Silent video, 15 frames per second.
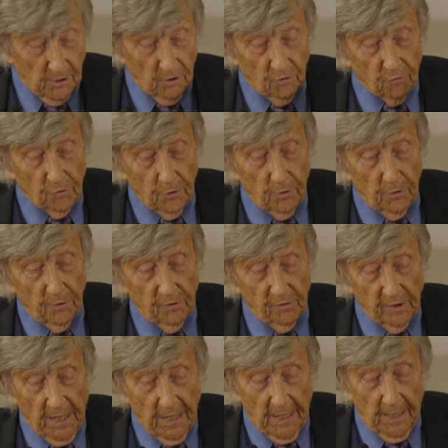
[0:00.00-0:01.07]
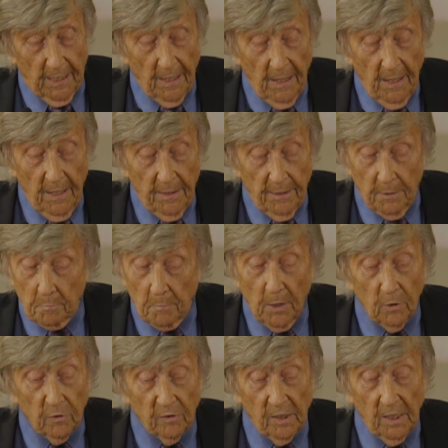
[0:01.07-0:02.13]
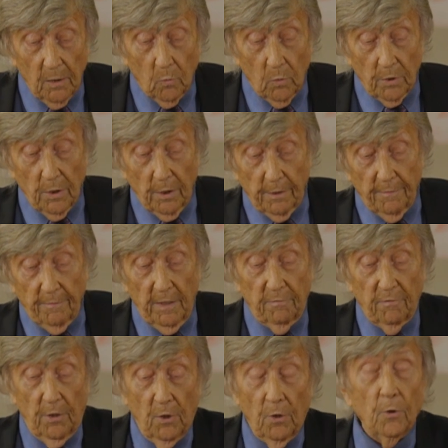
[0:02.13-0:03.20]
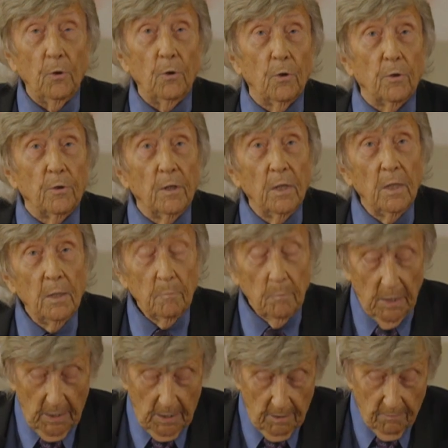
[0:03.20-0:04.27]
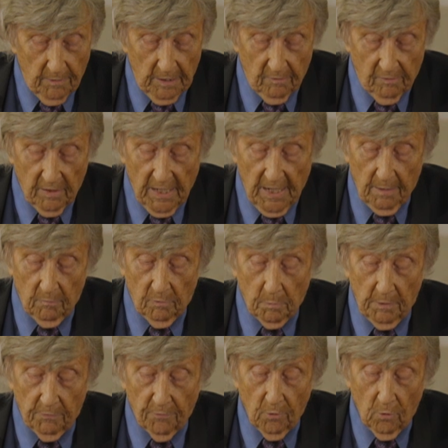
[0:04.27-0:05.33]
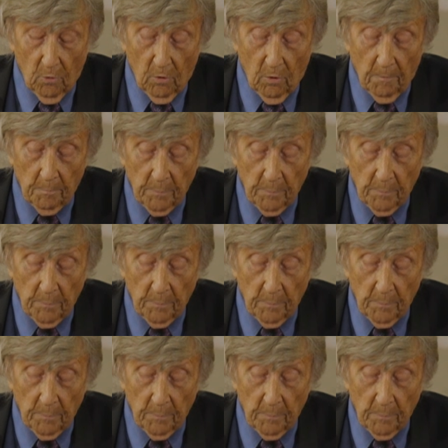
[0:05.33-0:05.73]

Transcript: is true to say that most here would not have even heard many of these names before.